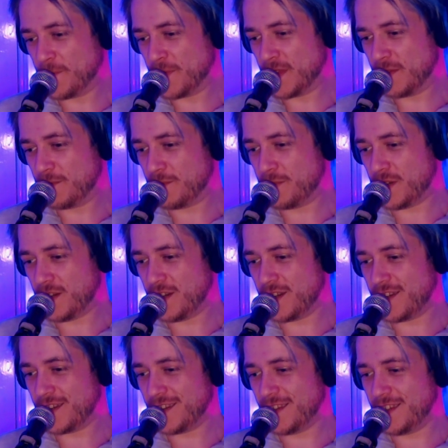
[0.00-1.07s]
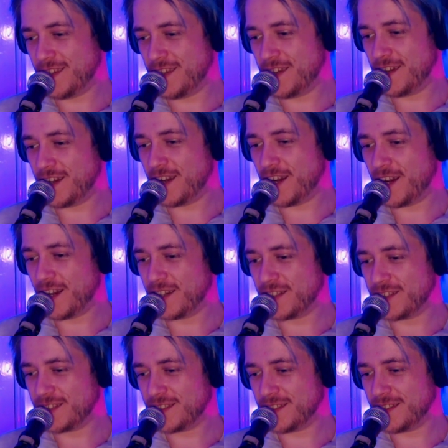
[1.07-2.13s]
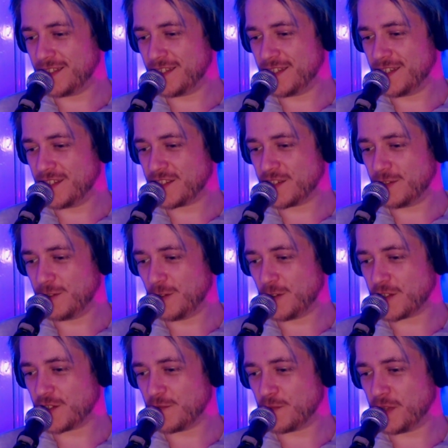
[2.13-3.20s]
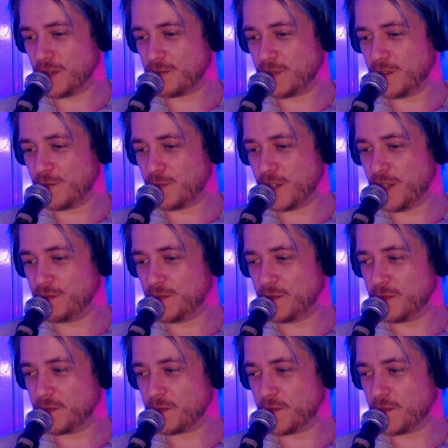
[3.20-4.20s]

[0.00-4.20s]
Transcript: But yeah. So lots of people have blamed them,